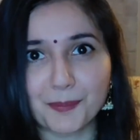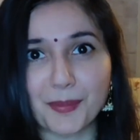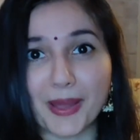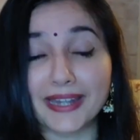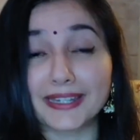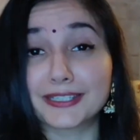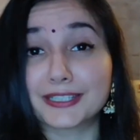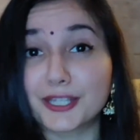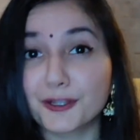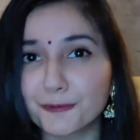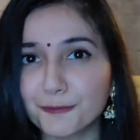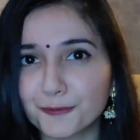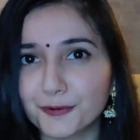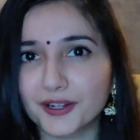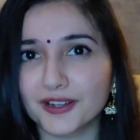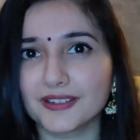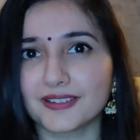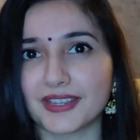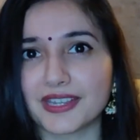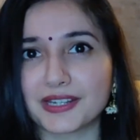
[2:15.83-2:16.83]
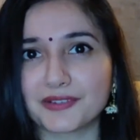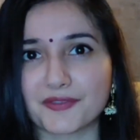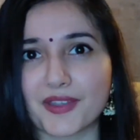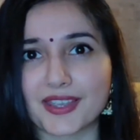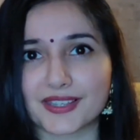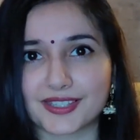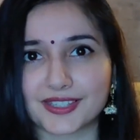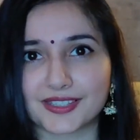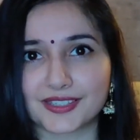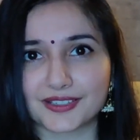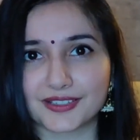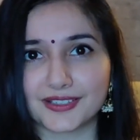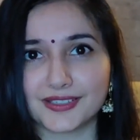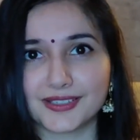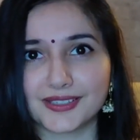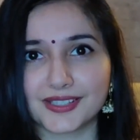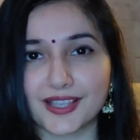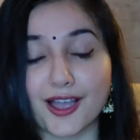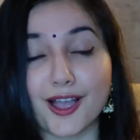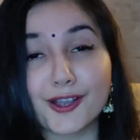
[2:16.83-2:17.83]
by different
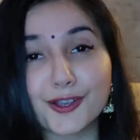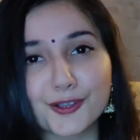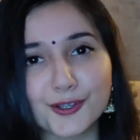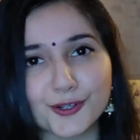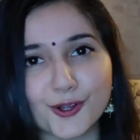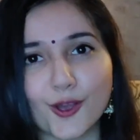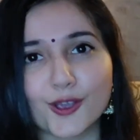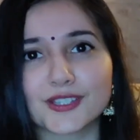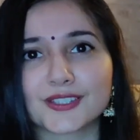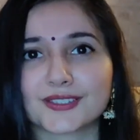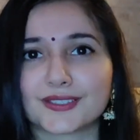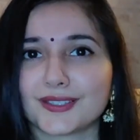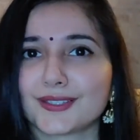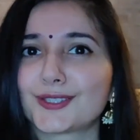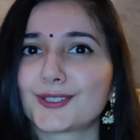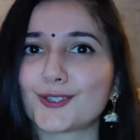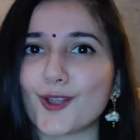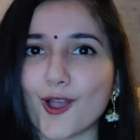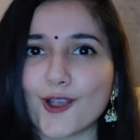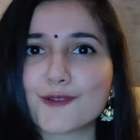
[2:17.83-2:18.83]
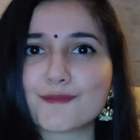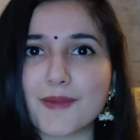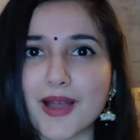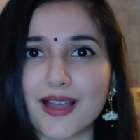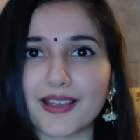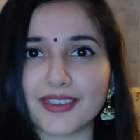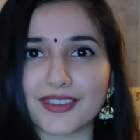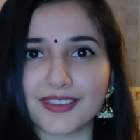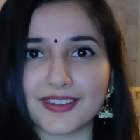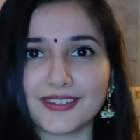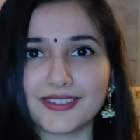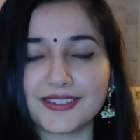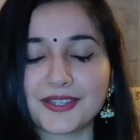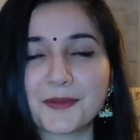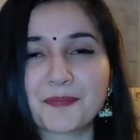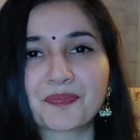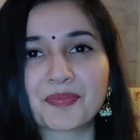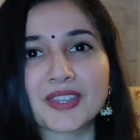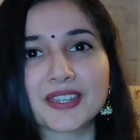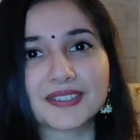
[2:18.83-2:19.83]
investors across the stock market
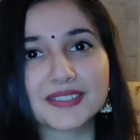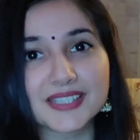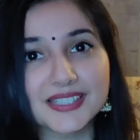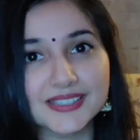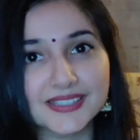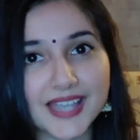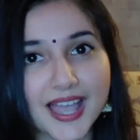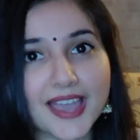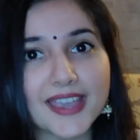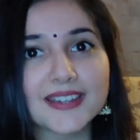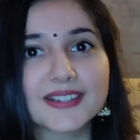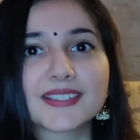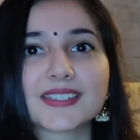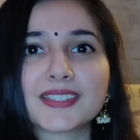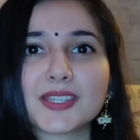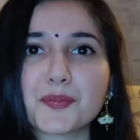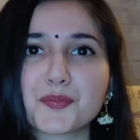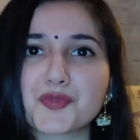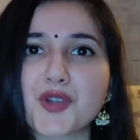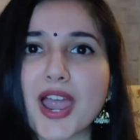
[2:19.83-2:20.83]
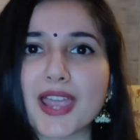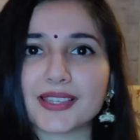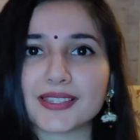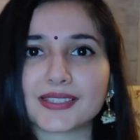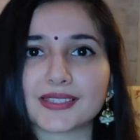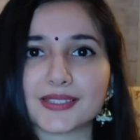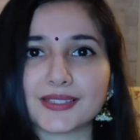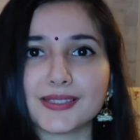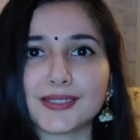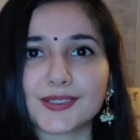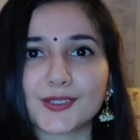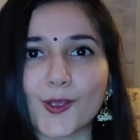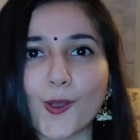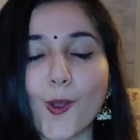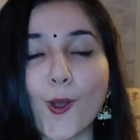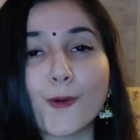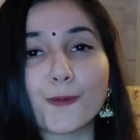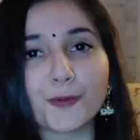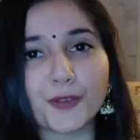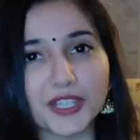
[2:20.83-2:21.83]
decides the prices
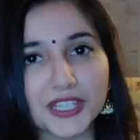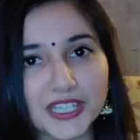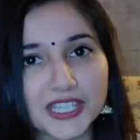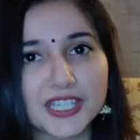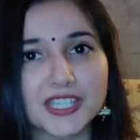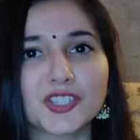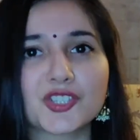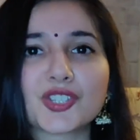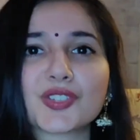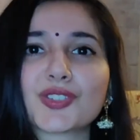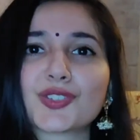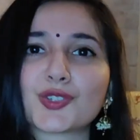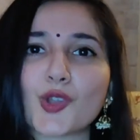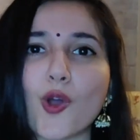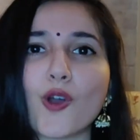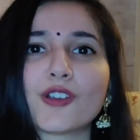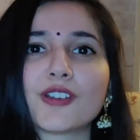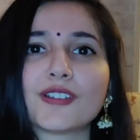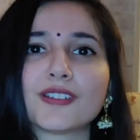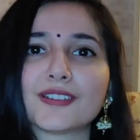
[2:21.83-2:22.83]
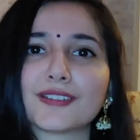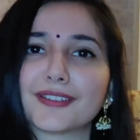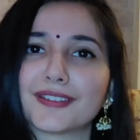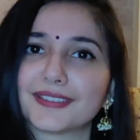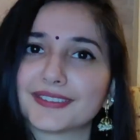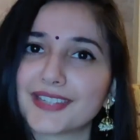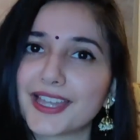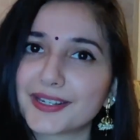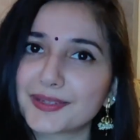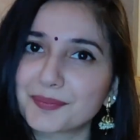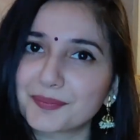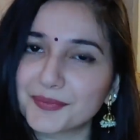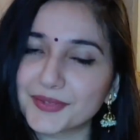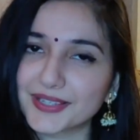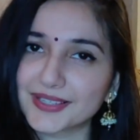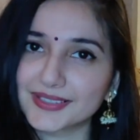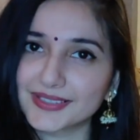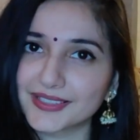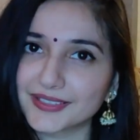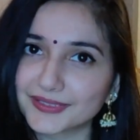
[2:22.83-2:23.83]
of each stock that
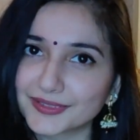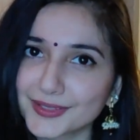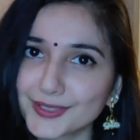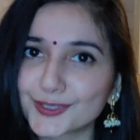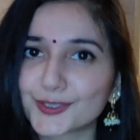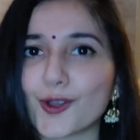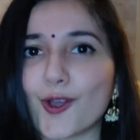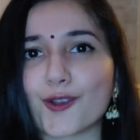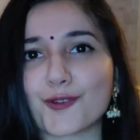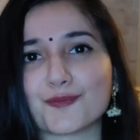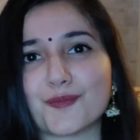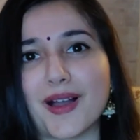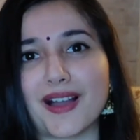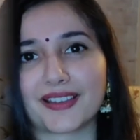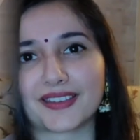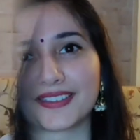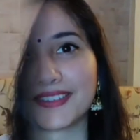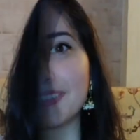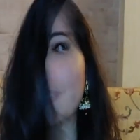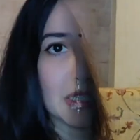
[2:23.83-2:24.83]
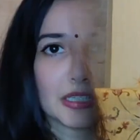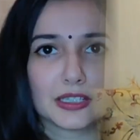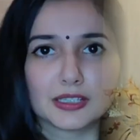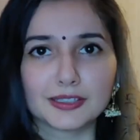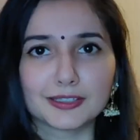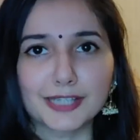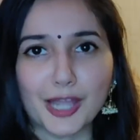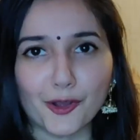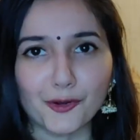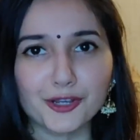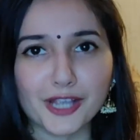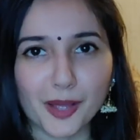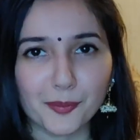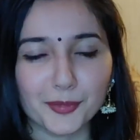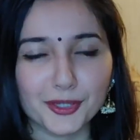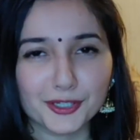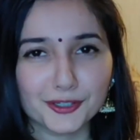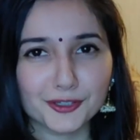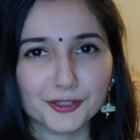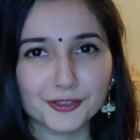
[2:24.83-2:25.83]
is in the stock market. Now
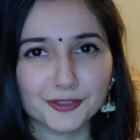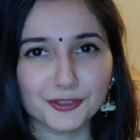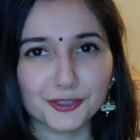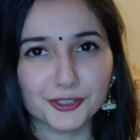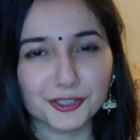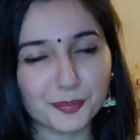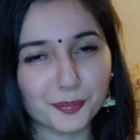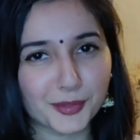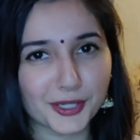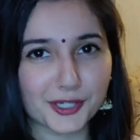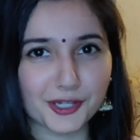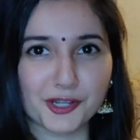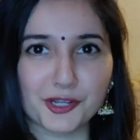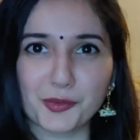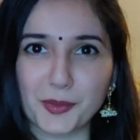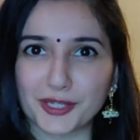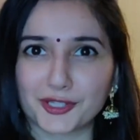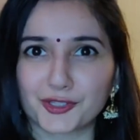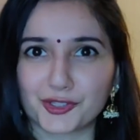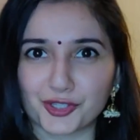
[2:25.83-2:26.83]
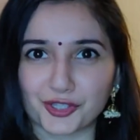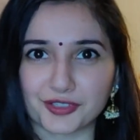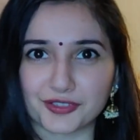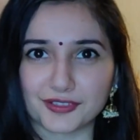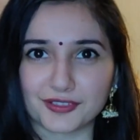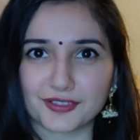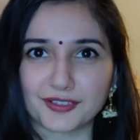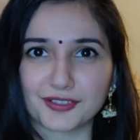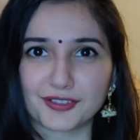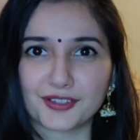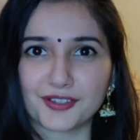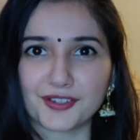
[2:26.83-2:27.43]
coming to the big question.